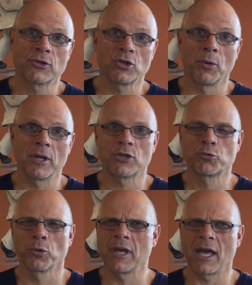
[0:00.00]
So it's
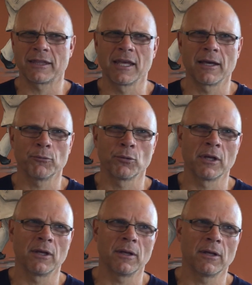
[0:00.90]
really, I think,
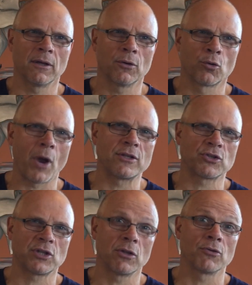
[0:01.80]
really great to
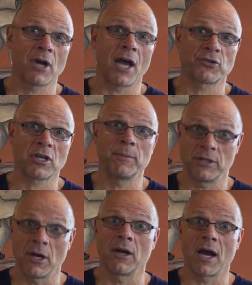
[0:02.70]
see those guys come
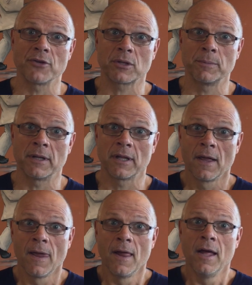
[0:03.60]
in, young guys come in.
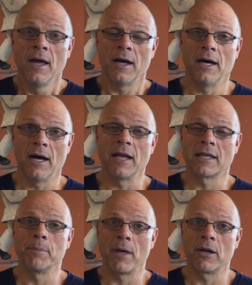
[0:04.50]
and
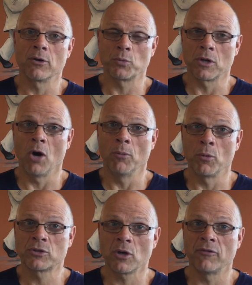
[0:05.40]
get better as we go. But
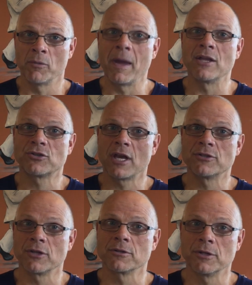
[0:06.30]
we still have the
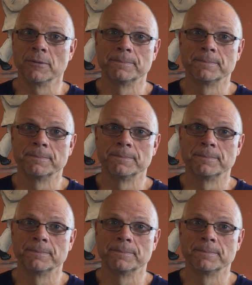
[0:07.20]
mainstays there too.